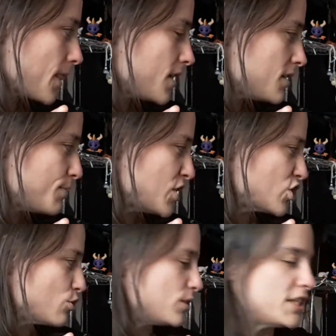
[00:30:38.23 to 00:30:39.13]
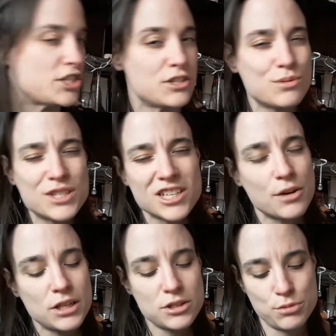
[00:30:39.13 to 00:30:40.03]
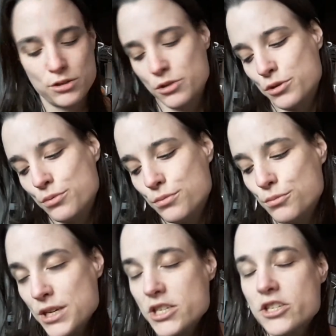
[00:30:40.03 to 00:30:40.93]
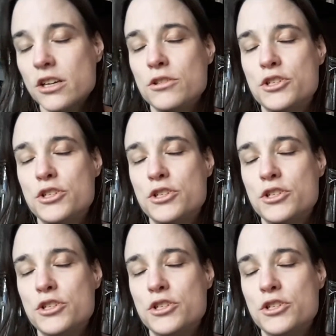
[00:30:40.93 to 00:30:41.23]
special edition, which I'll